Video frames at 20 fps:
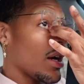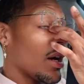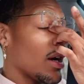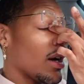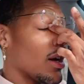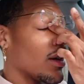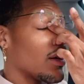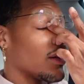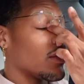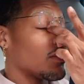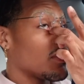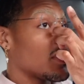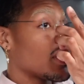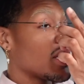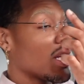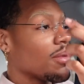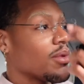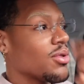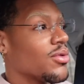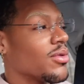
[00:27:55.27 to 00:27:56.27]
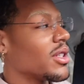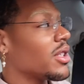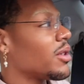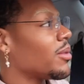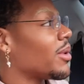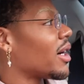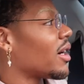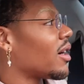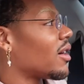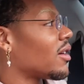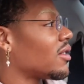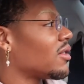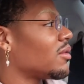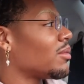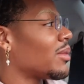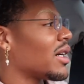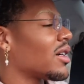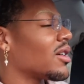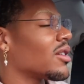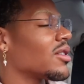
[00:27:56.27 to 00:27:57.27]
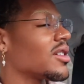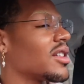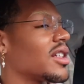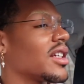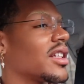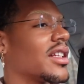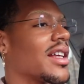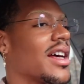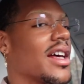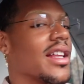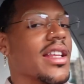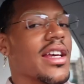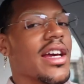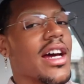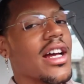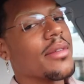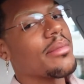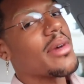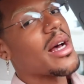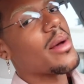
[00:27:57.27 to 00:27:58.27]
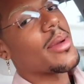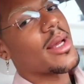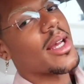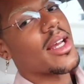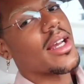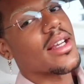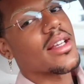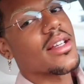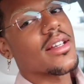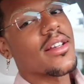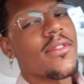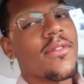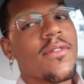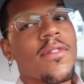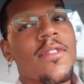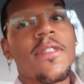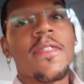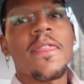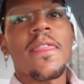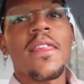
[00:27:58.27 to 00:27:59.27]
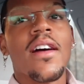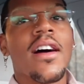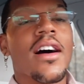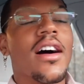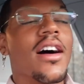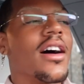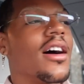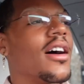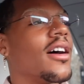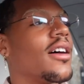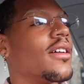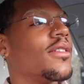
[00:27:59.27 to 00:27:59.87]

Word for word: Tipped really well. My girls did that. They got in my back. Now